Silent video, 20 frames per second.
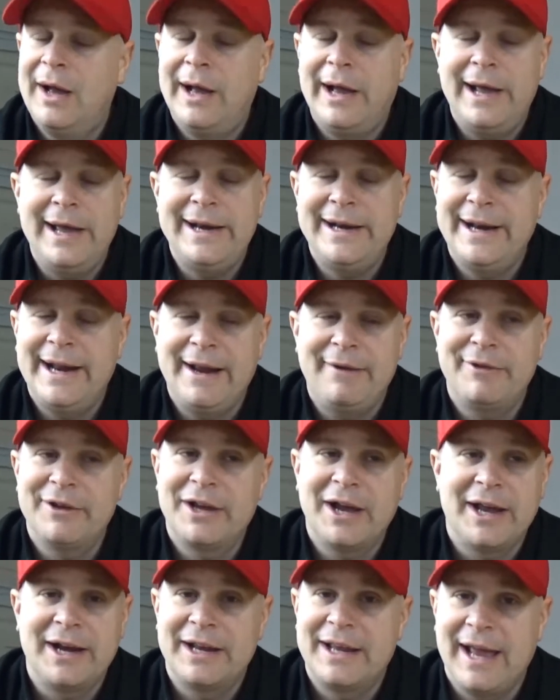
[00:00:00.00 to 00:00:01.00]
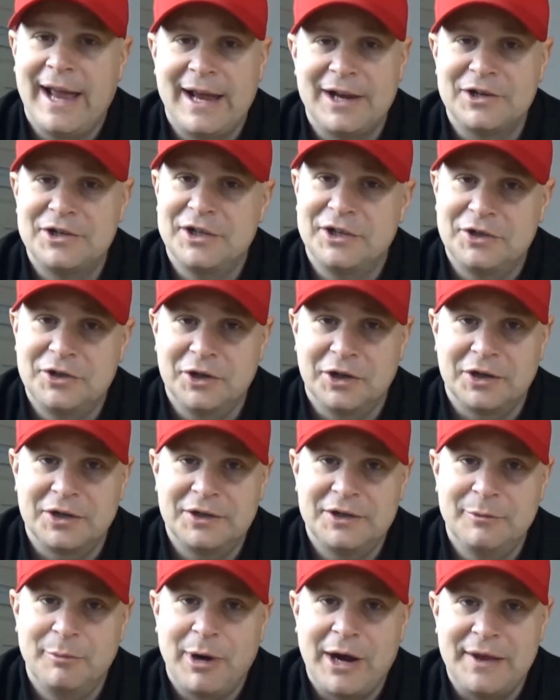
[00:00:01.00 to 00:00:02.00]
I didn't have the kind of cash it
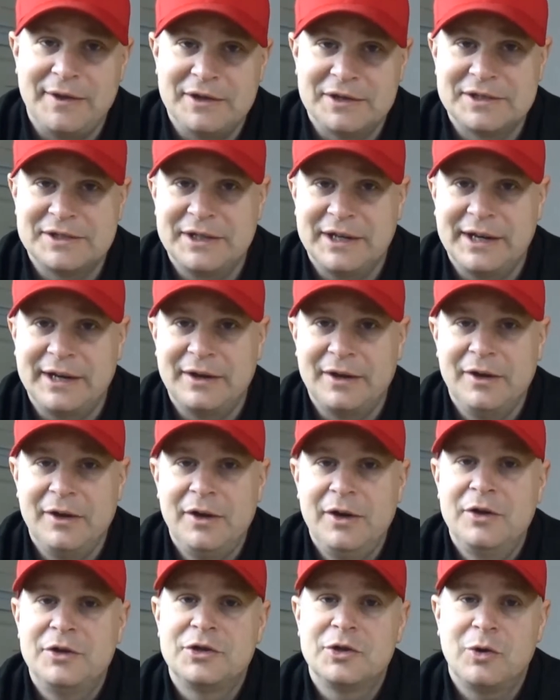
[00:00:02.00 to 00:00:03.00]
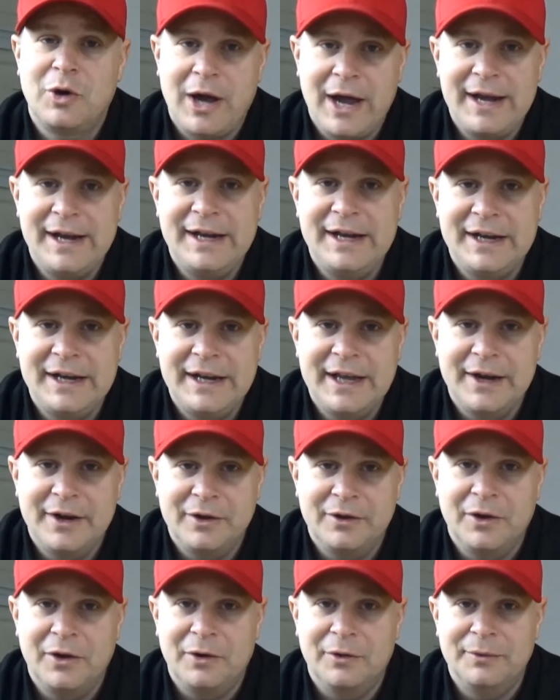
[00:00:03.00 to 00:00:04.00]
took to buy this thing, so I needed to get a
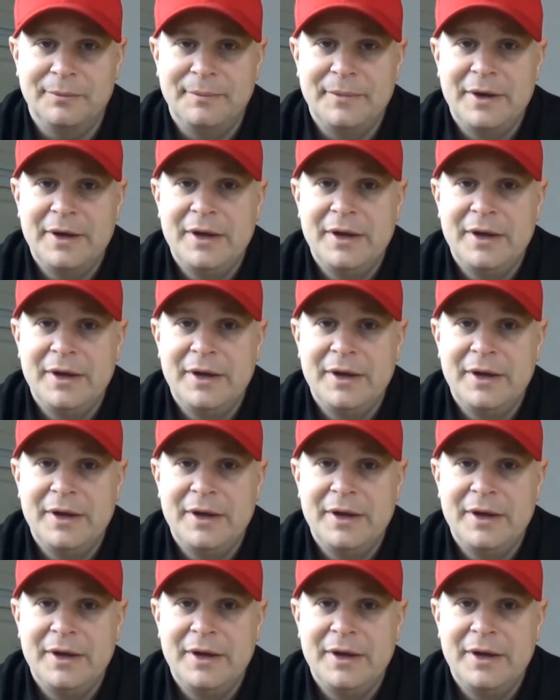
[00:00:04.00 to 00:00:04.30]
loan.